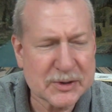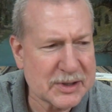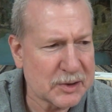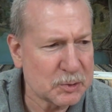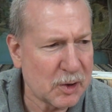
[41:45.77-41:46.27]
There's
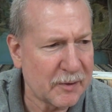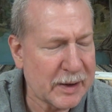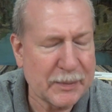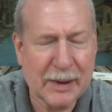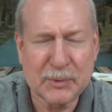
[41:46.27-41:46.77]
nothing wrong
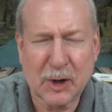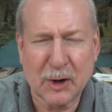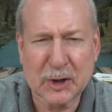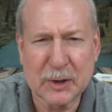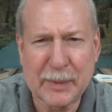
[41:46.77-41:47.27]
with that. But I'm
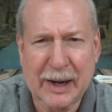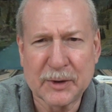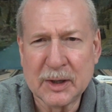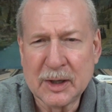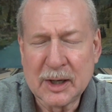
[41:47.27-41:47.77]
talking
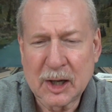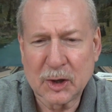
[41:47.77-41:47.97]
about